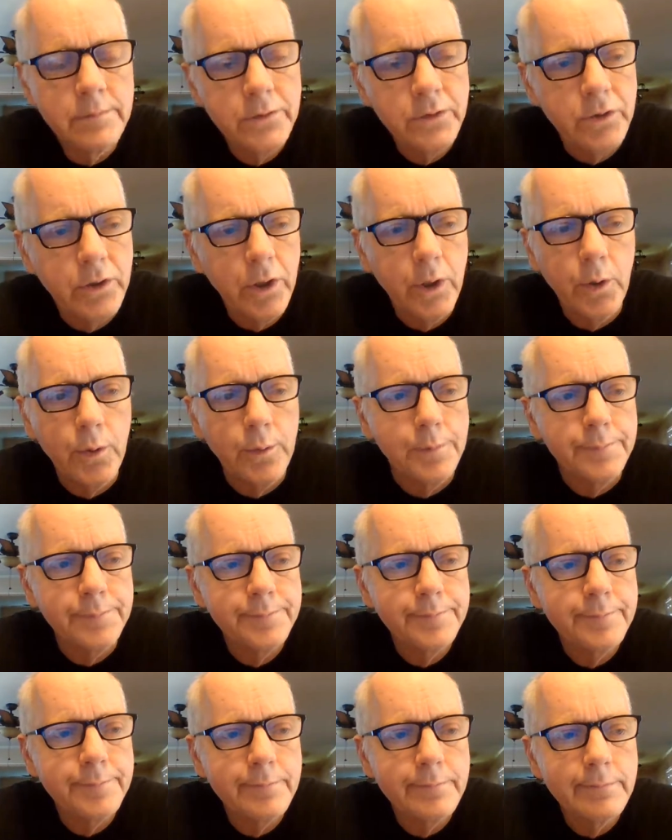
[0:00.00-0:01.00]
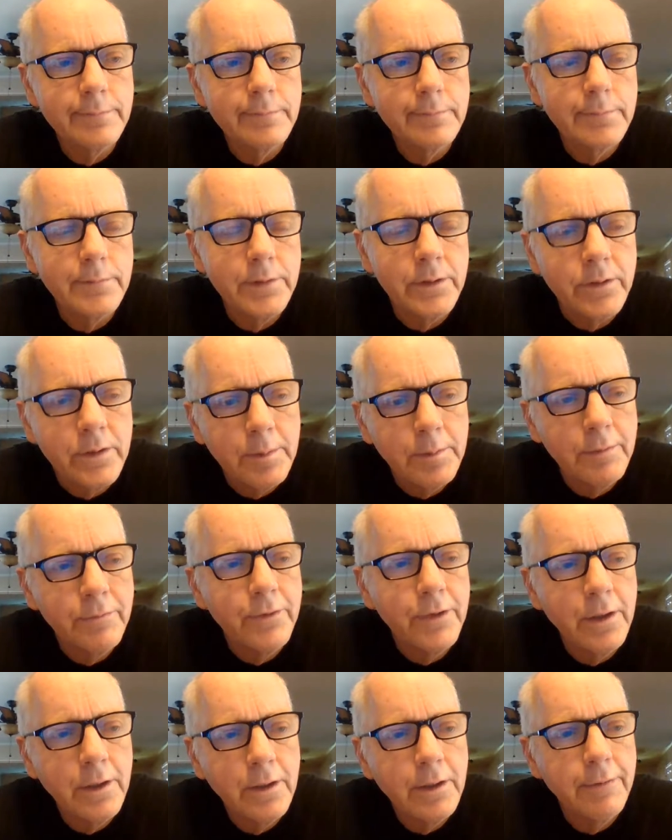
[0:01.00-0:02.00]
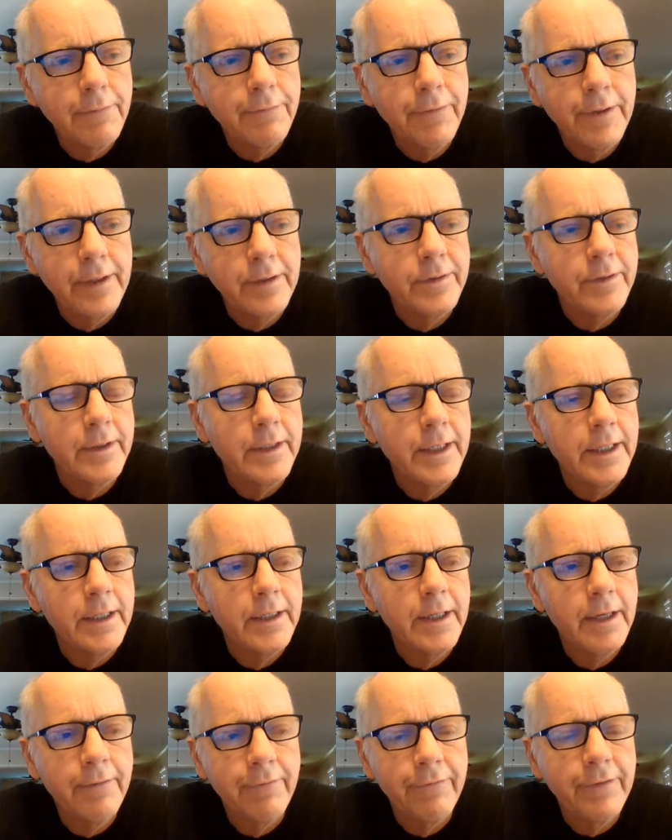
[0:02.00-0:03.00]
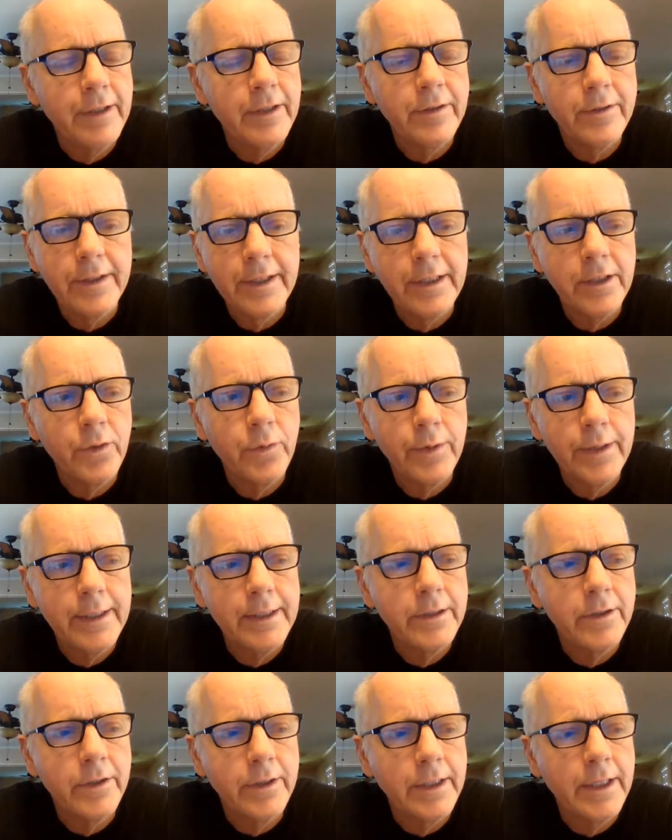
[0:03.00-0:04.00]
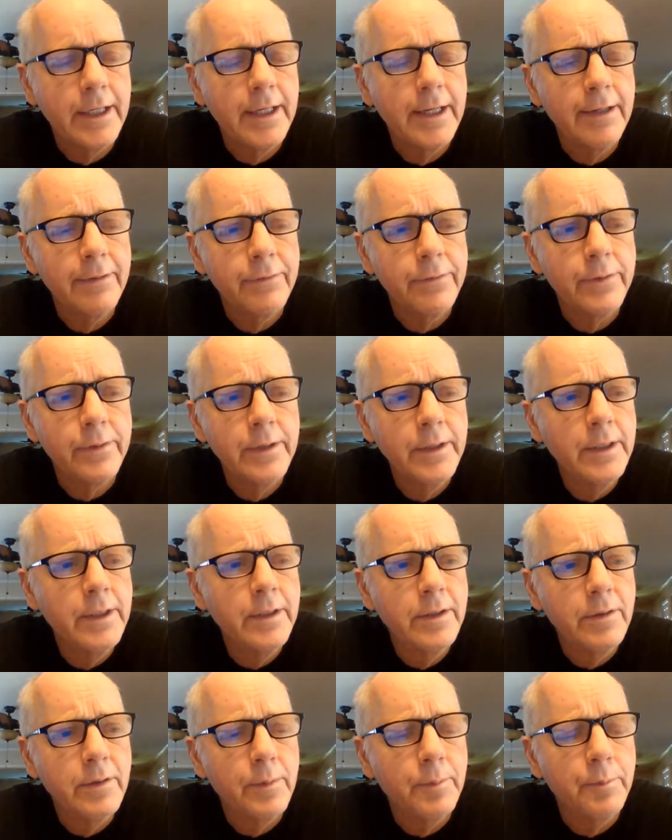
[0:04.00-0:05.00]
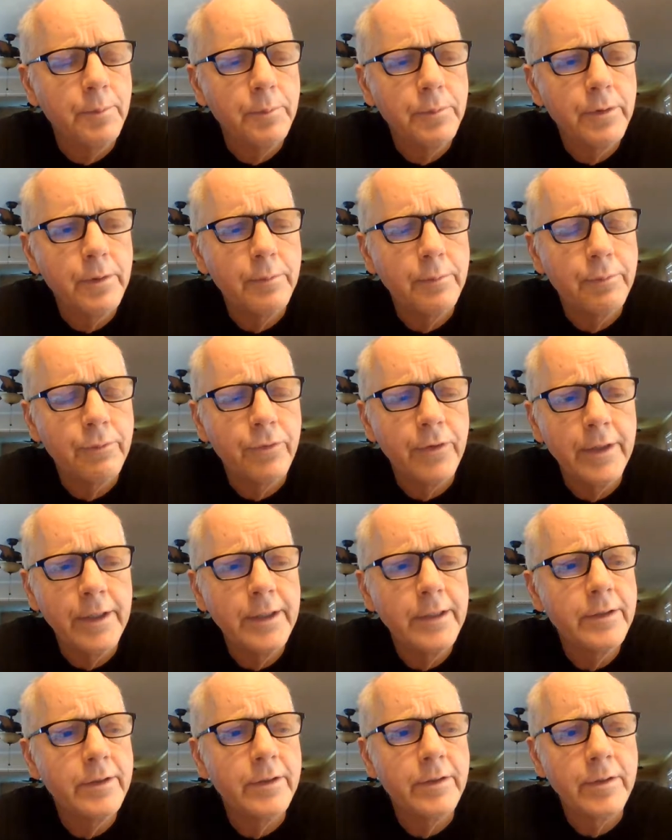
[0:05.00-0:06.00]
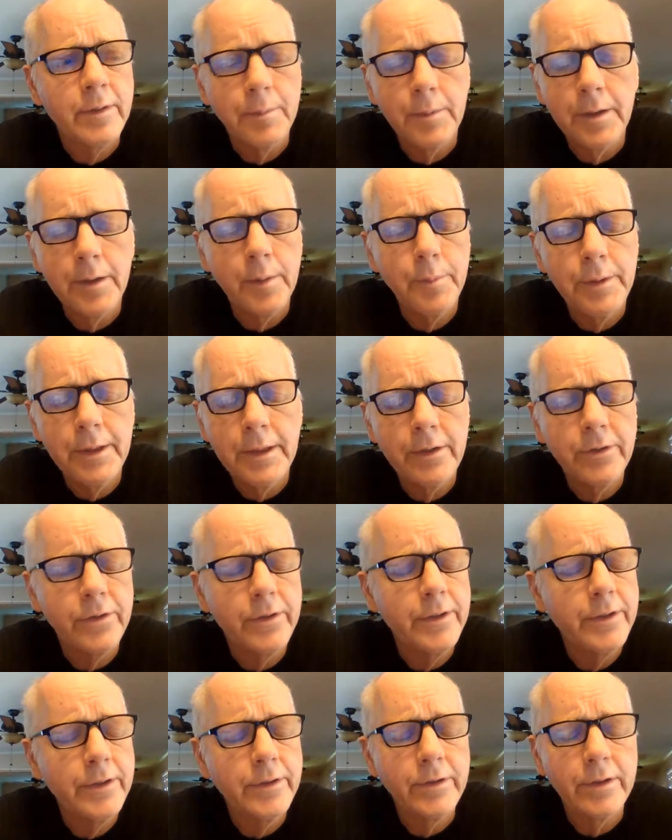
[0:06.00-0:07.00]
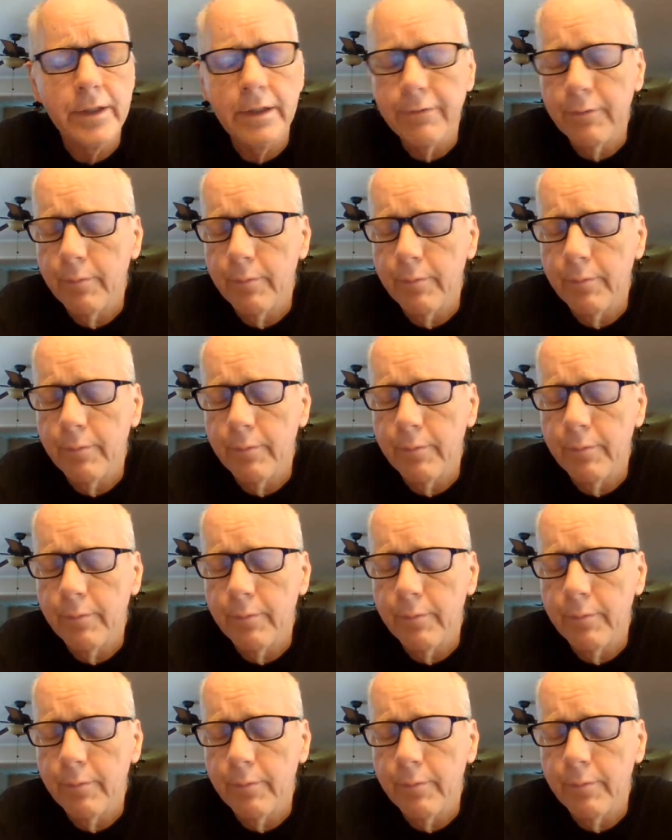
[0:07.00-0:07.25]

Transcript: So and some of y'all are facing that have faced that tragedy. I have some some friends and some other ministers and